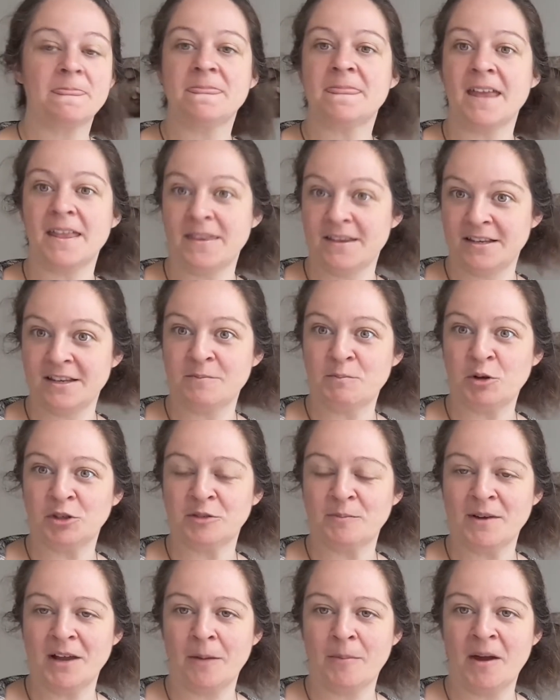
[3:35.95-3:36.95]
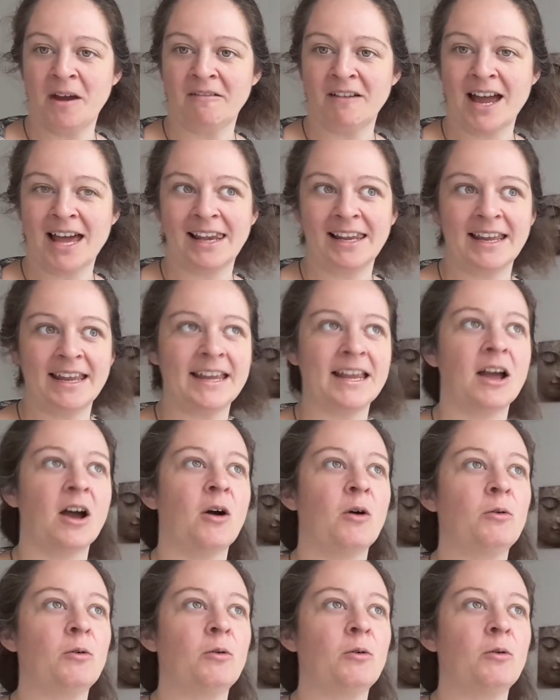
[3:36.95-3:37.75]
then this is possibly up her alley.